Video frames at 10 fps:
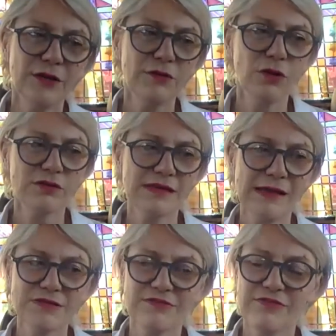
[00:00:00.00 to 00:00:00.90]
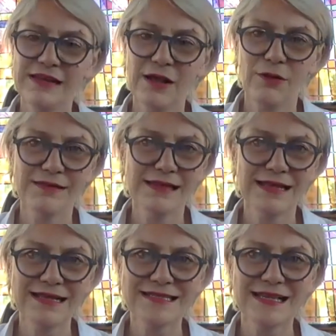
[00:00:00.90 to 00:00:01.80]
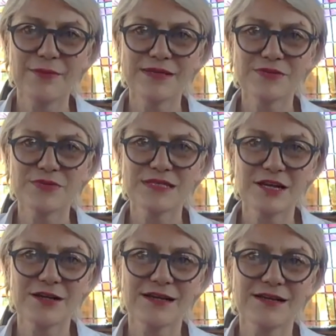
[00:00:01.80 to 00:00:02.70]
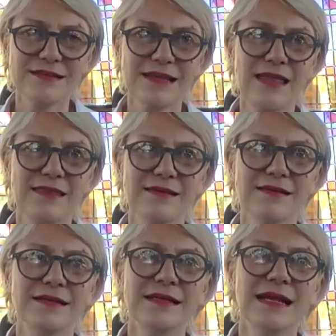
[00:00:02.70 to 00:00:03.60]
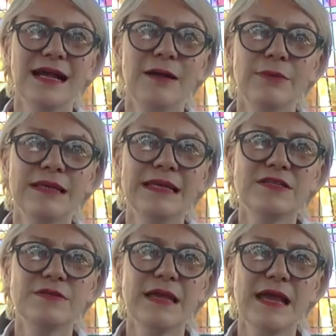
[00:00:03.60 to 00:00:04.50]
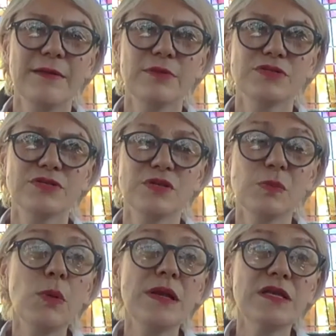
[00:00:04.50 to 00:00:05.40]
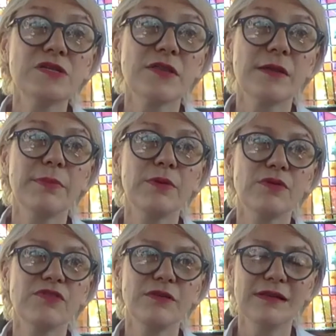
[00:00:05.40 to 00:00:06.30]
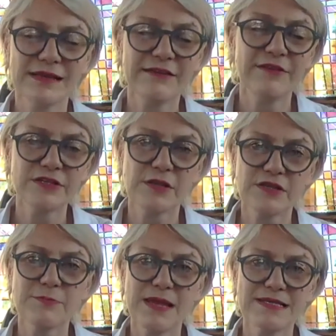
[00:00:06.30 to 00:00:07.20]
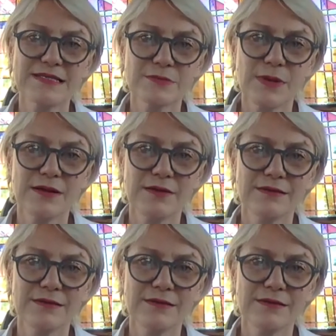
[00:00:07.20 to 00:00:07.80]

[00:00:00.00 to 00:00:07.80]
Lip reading: lockdown's a funny old thing, isn't it? We're sort of stuck together, and we need to be able to support each other, but also give each other space as well.